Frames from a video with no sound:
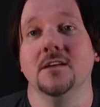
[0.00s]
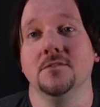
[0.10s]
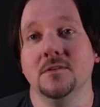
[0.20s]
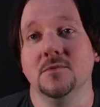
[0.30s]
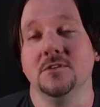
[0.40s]
You
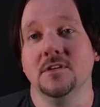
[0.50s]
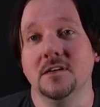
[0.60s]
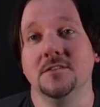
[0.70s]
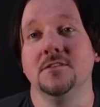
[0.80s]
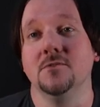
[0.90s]
did what you
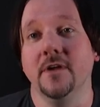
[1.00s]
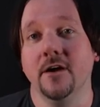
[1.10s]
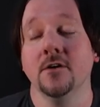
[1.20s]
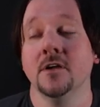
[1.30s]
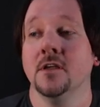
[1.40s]
needed to do
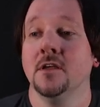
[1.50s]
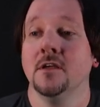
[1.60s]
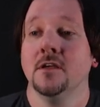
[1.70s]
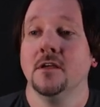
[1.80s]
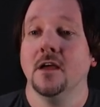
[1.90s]
there.
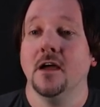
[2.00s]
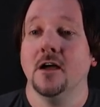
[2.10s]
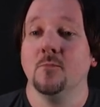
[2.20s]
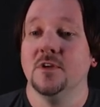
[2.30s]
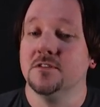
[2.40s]

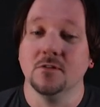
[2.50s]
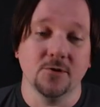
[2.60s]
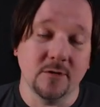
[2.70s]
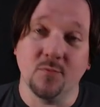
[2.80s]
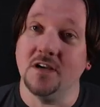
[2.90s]
It's a
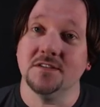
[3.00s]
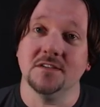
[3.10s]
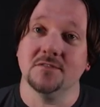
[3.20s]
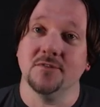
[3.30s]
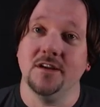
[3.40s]
learning
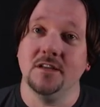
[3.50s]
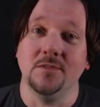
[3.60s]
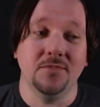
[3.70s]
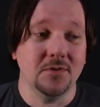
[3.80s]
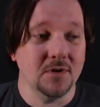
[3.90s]
process, right?
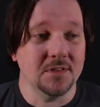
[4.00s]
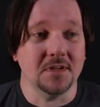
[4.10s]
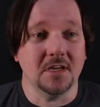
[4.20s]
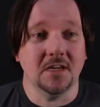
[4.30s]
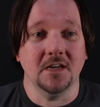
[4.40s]
Even if you don't get the
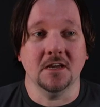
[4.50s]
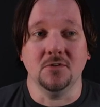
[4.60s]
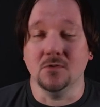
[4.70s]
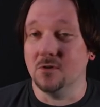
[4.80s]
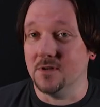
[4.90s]
gig,
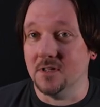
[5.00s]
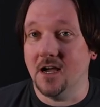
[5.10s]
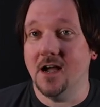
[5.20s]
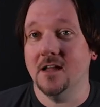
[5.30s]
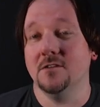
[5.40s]
you learned a
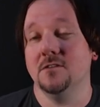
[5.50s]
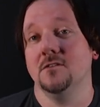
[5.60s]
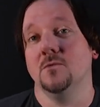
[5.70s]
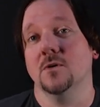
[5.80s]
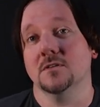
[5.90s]
lot.
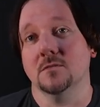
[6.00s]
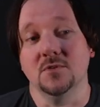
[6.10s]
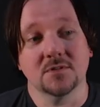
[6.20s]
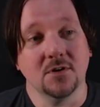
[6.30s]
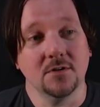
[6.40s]
You worked some
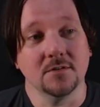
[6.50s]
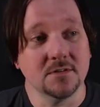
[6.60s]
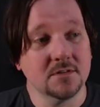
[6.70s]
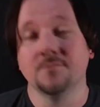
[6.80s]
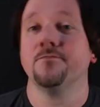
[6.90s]
new
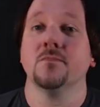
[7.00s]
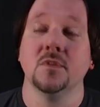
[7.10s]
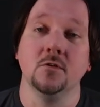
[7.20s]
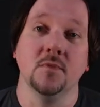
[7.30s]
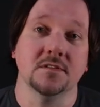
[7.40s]
songs.
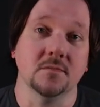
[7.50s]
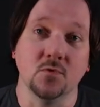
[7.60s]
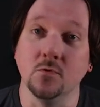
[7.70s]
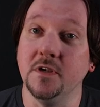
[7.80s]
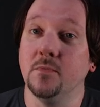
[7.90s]
You met some
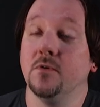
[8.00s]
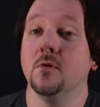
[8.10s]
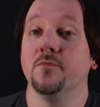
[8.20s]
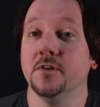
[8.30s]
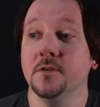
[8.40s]
cool people,
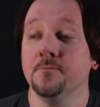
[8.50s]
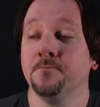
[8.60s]
hopefully.